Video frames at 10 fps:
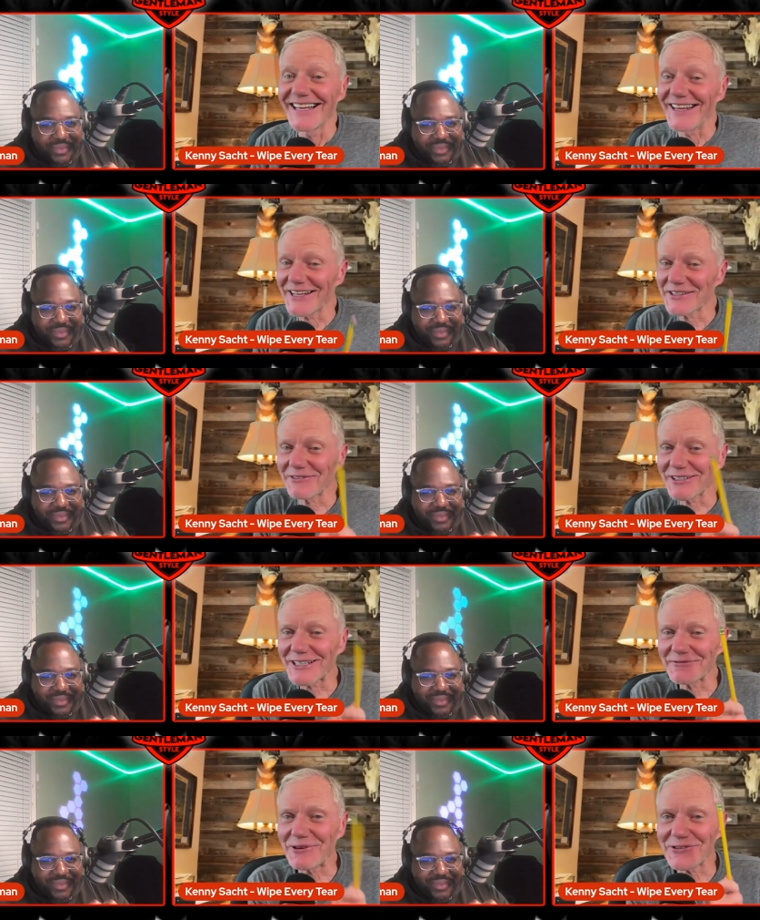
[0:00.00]
Speaker 1: that's one of
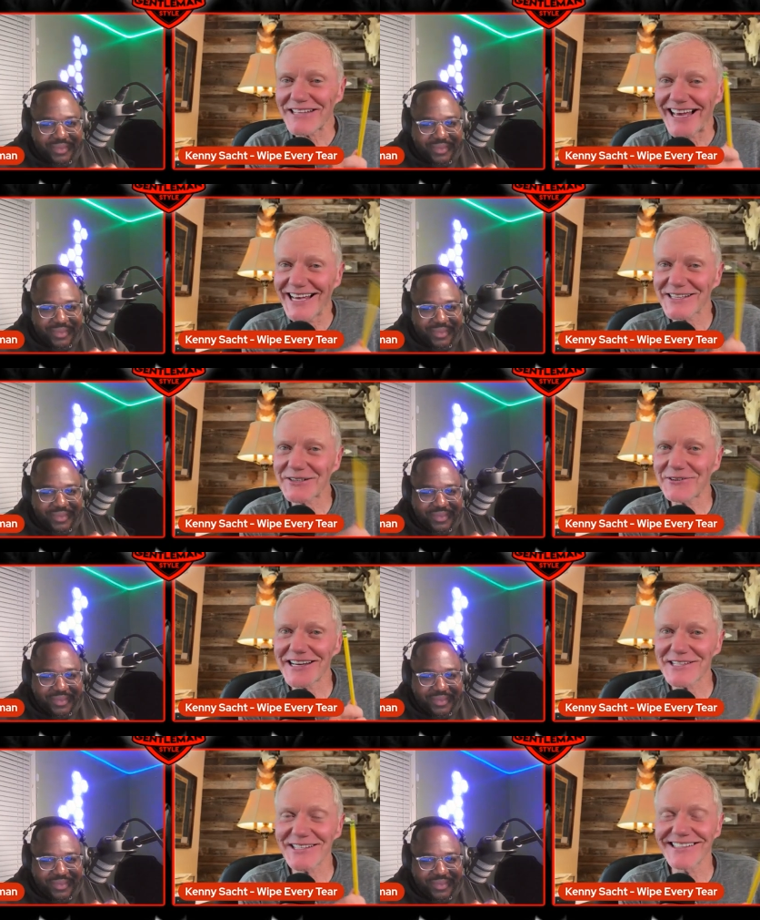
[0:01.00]
the most asked
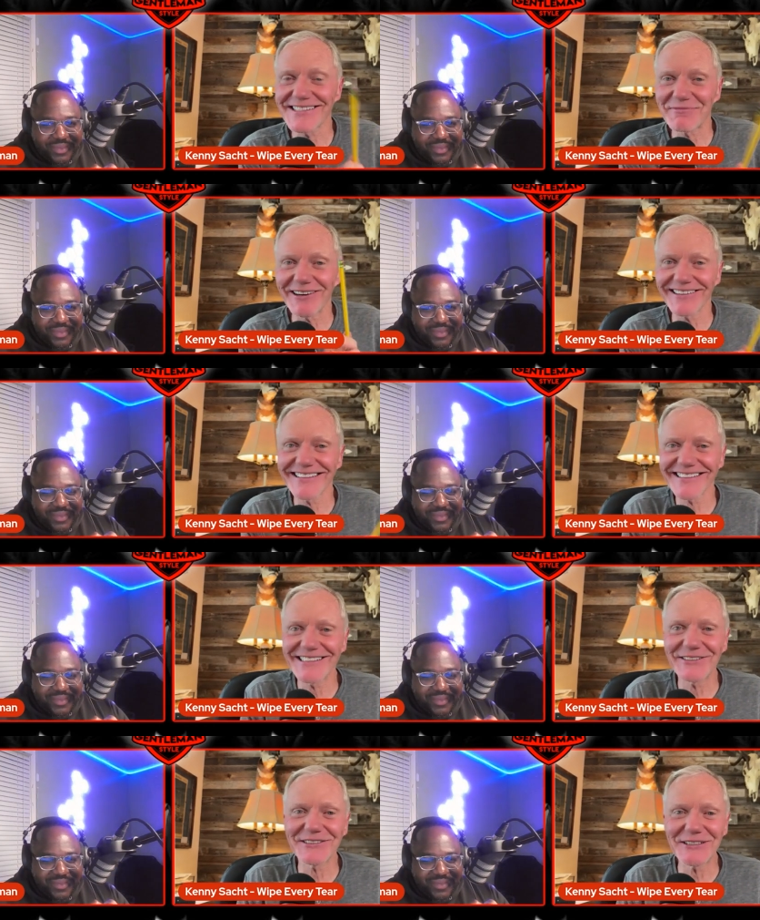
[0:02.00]
questions, Marcus.
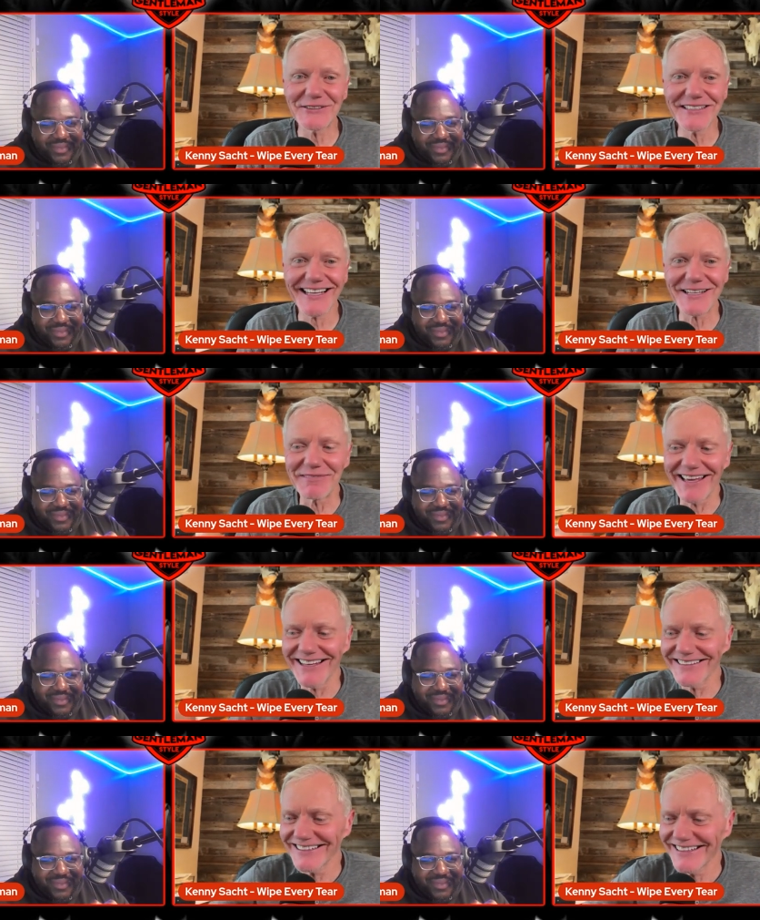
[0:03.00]
You you did it,
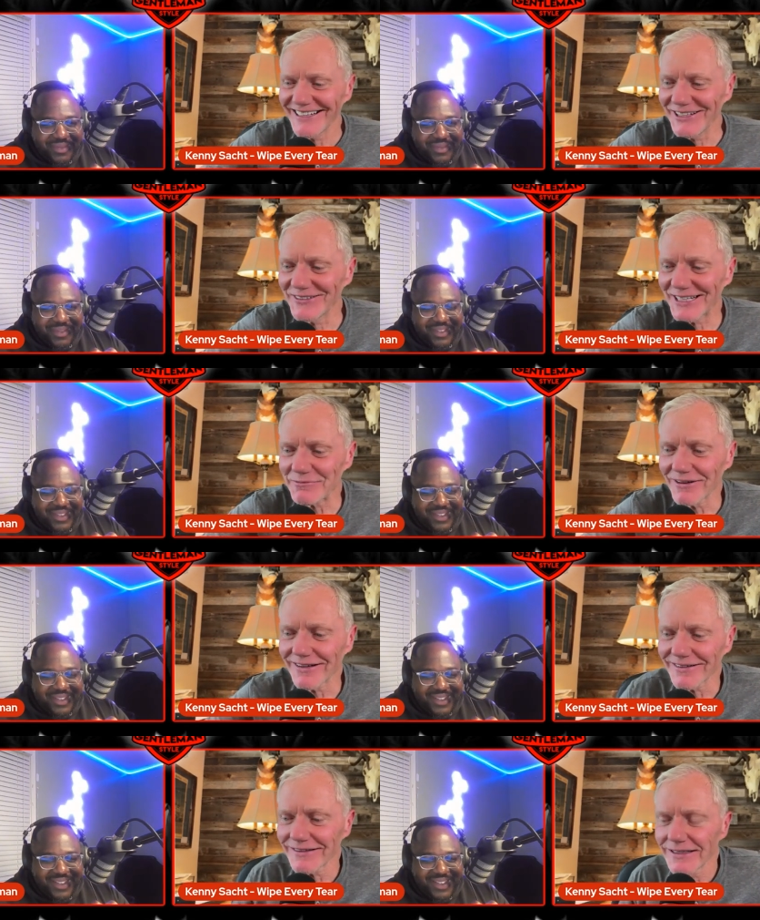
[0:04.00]
man. You did it,
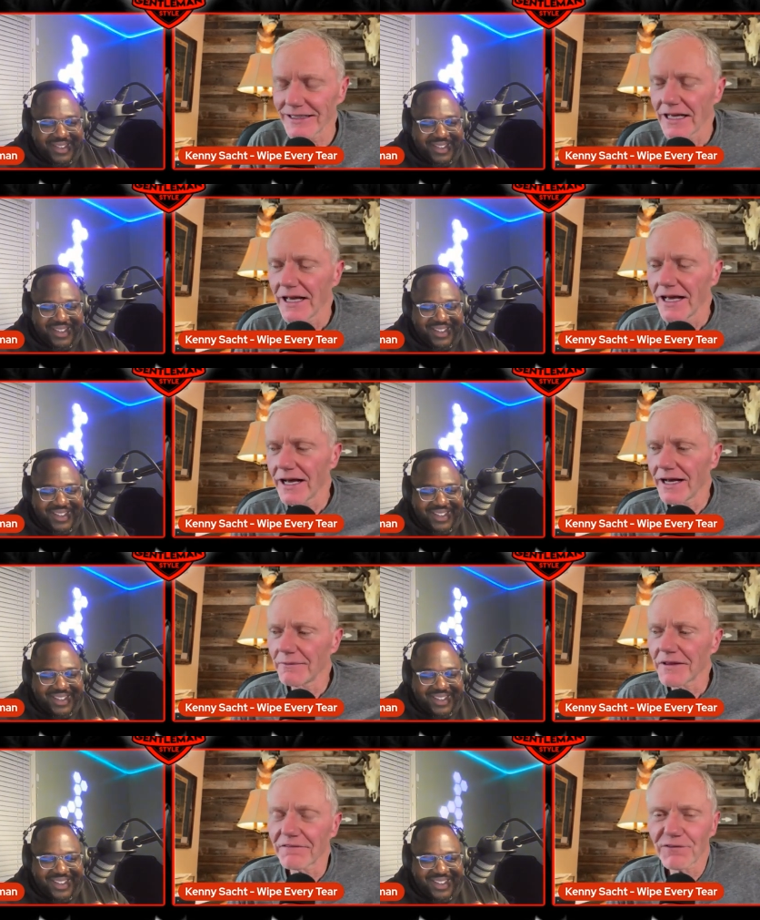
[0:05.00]
brother.
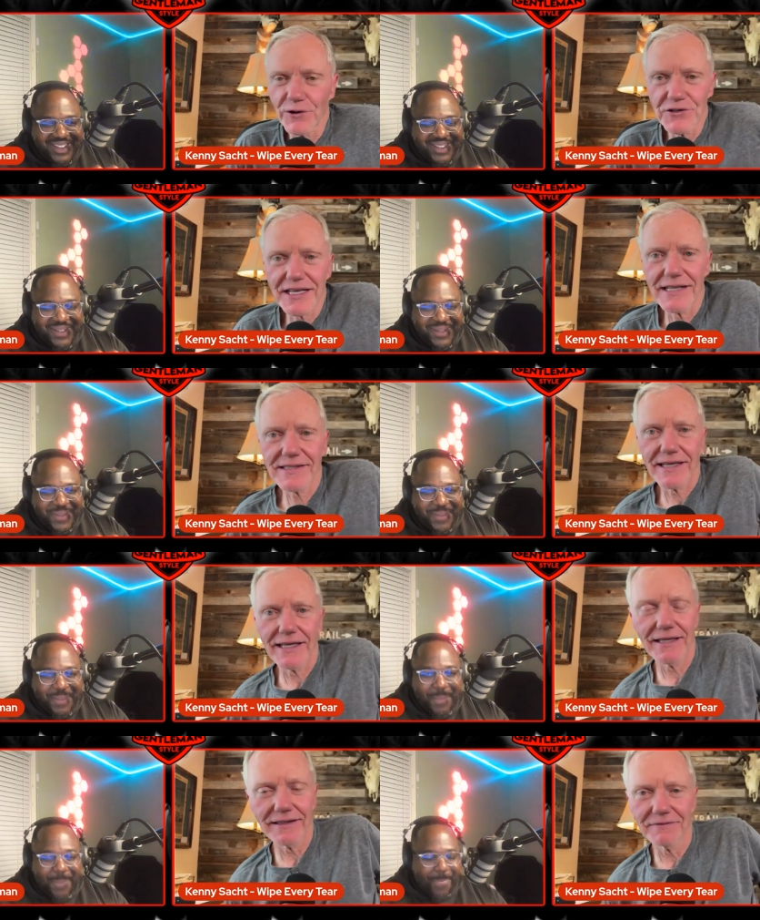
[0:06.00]
Um, first, I
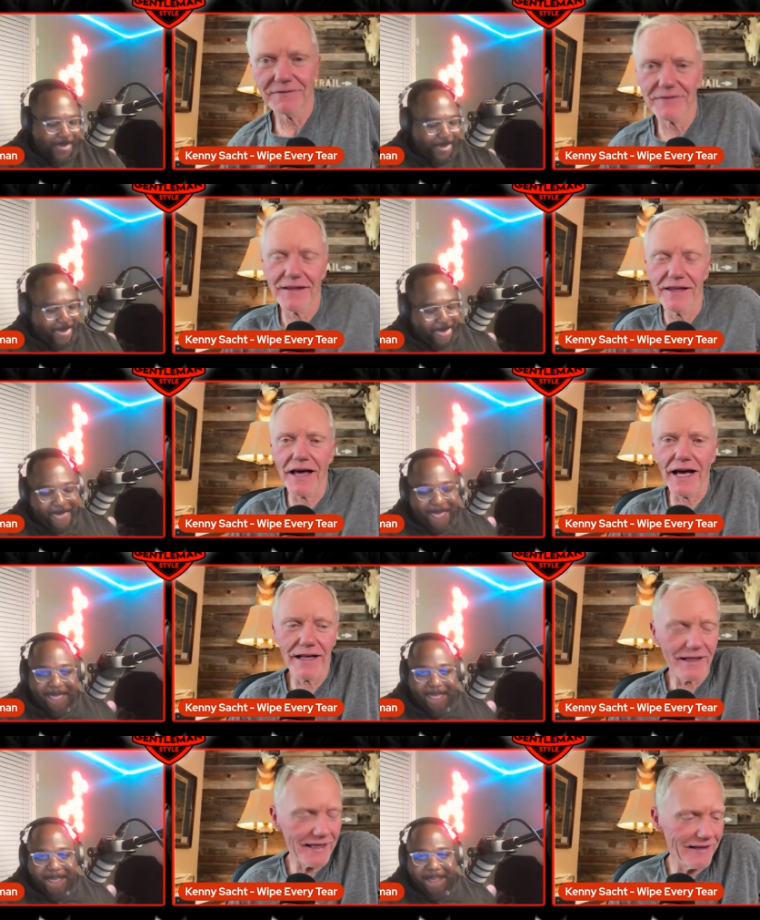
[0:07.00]
say I'll,
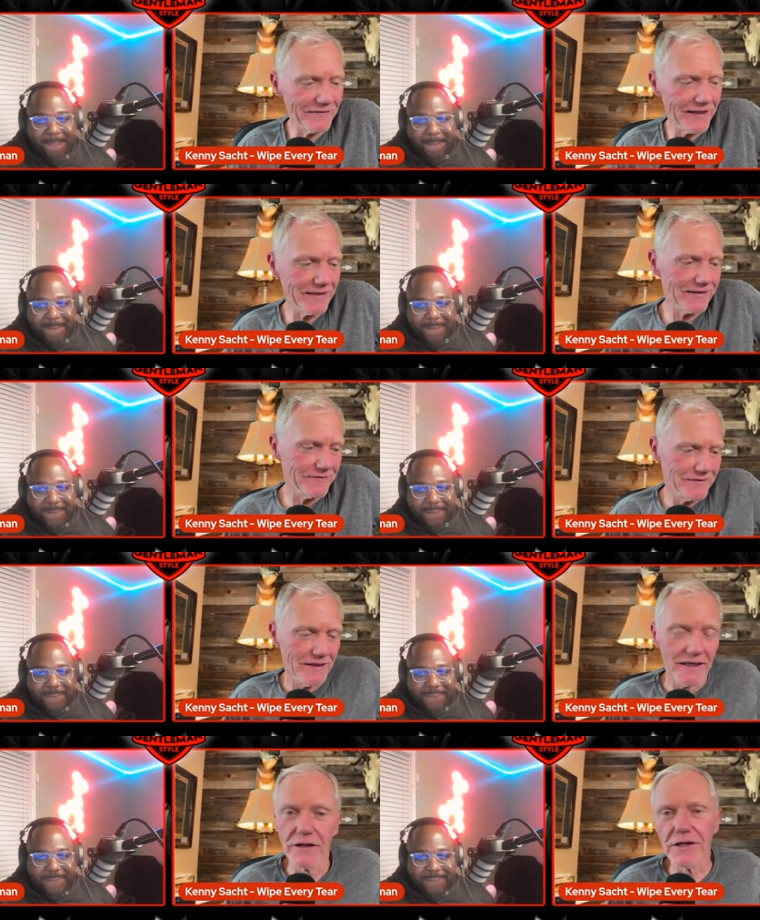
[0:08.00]
I'll have like,
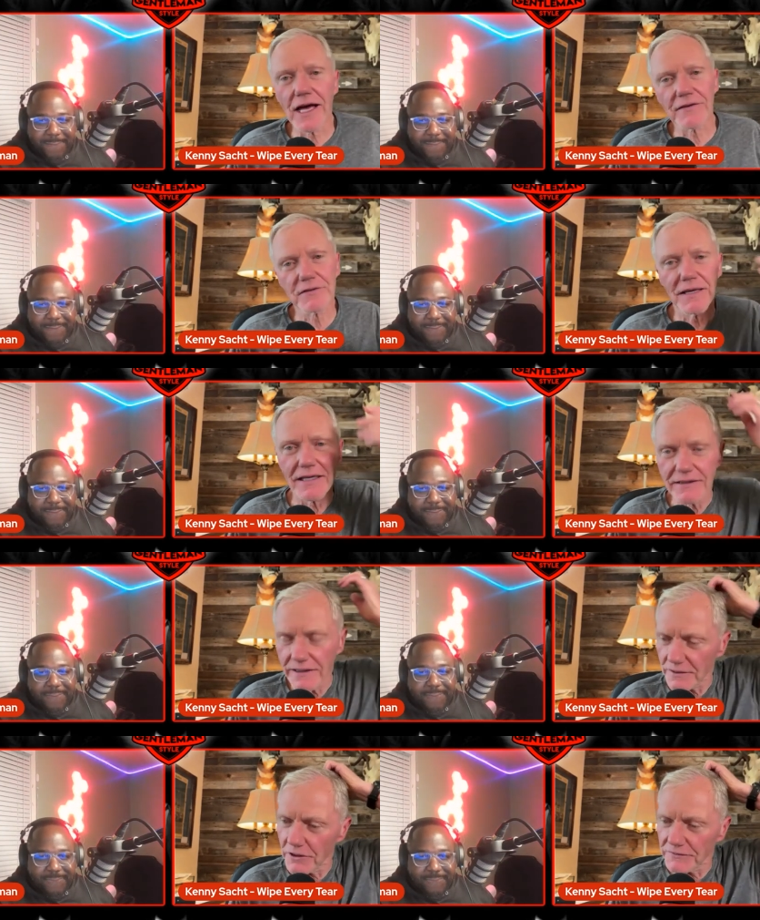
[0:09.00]
you know, you have to be eighteen
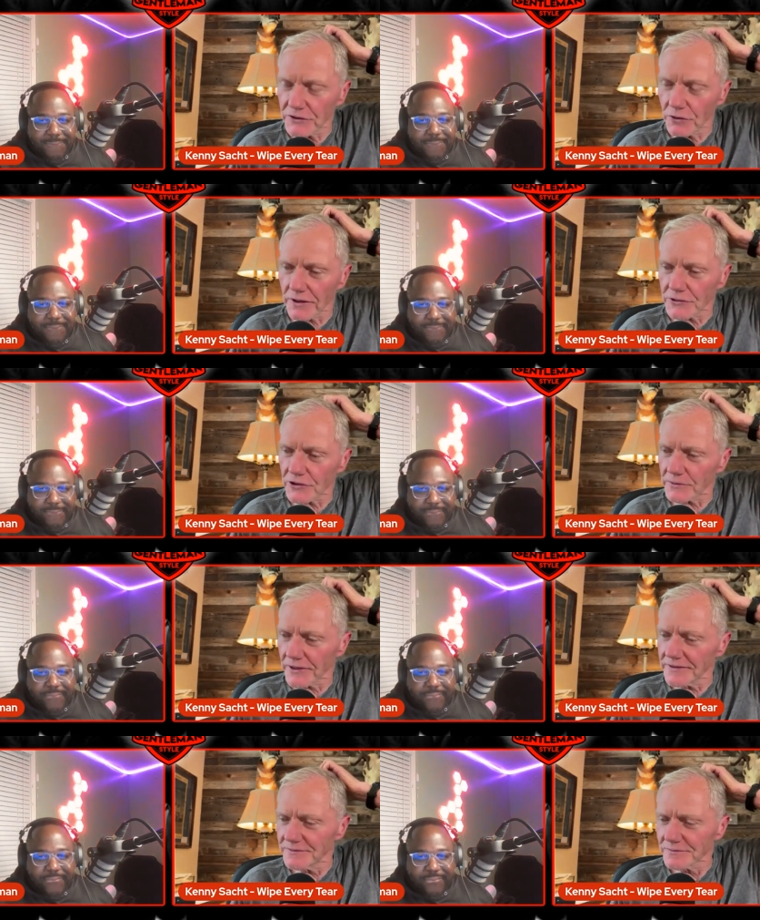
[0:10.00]
and above to go on our trips,
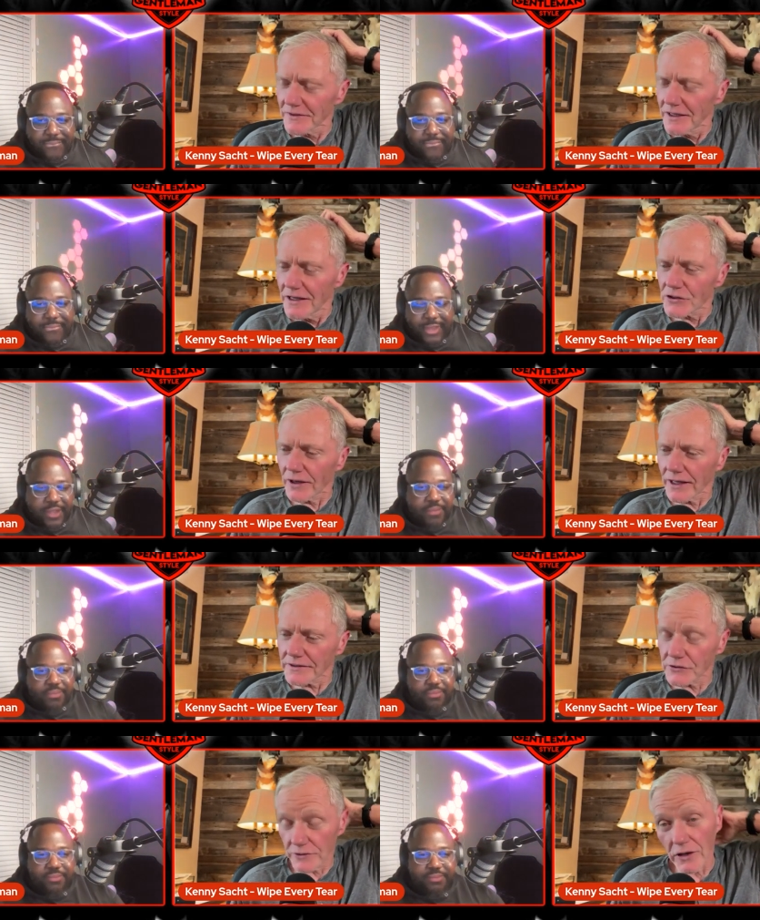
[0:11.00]
right? So, yeah. I'll,
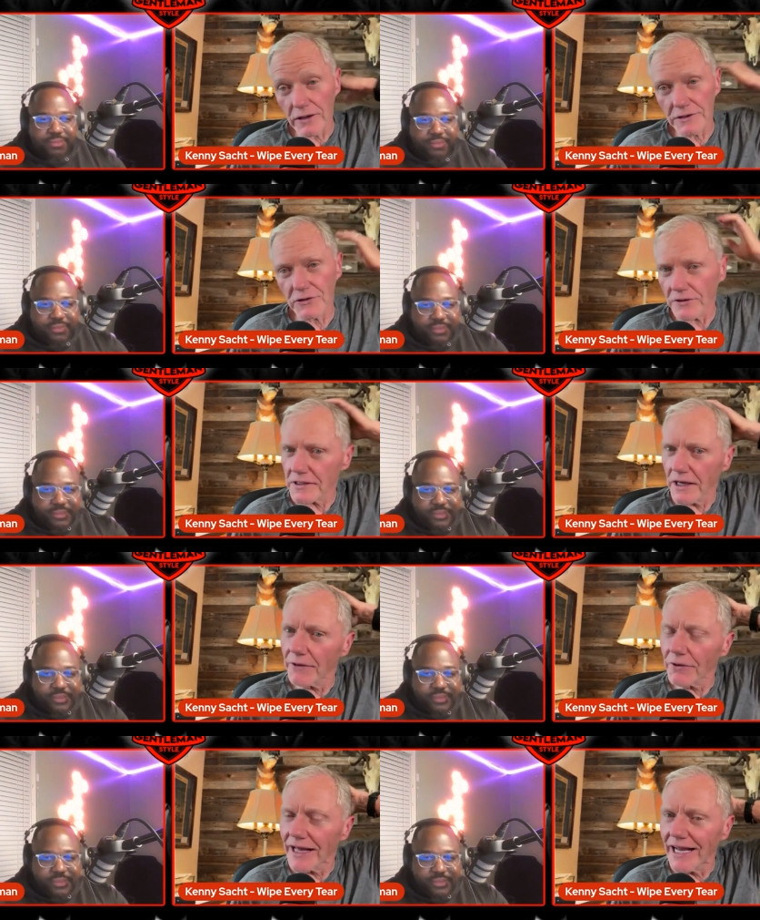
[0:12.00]
so they're all adults. I
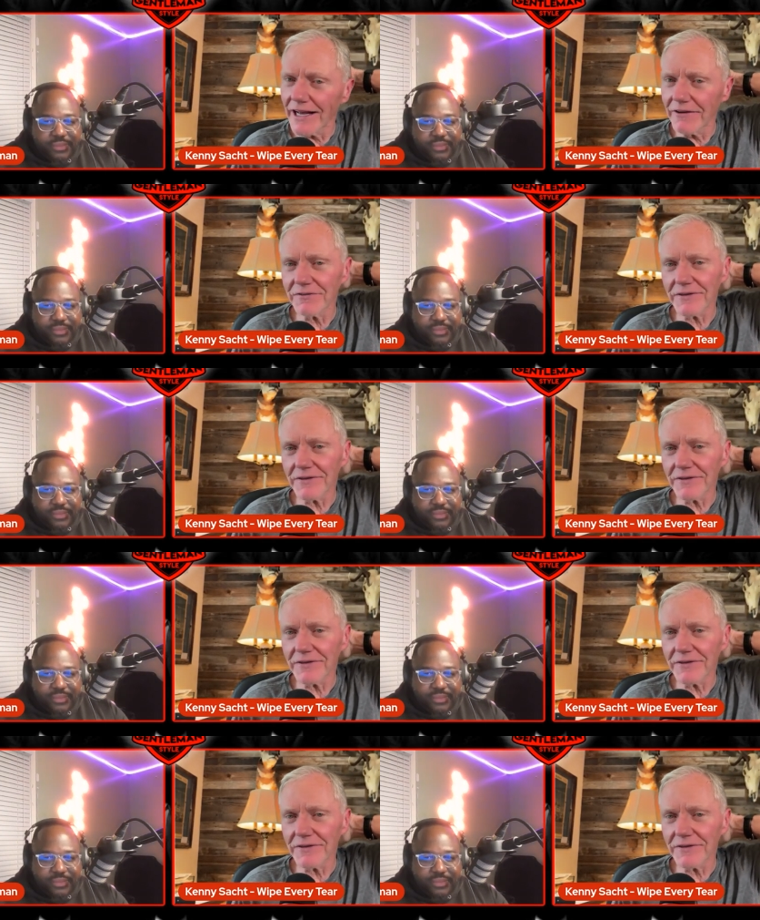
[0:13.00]
will have.